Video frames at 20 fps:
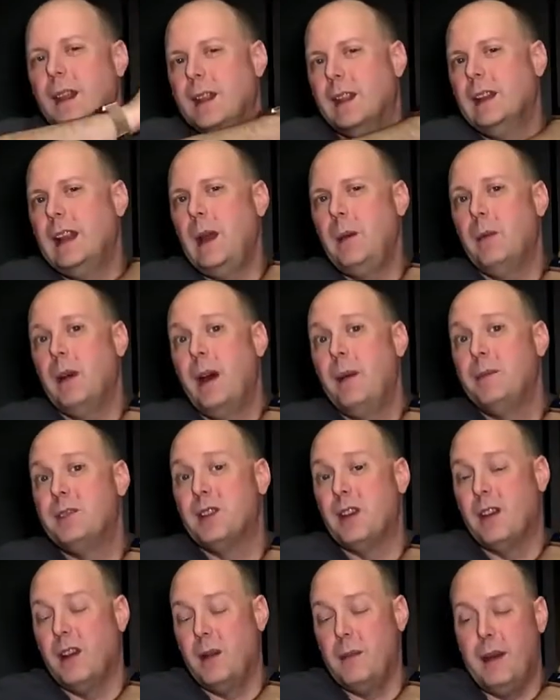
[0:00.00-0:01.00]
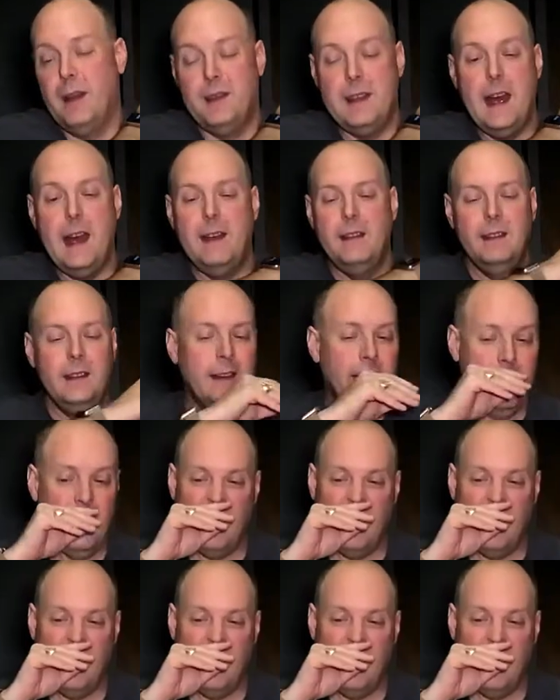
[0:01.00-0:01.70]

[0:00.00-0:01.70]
the label. I'm sorry about that.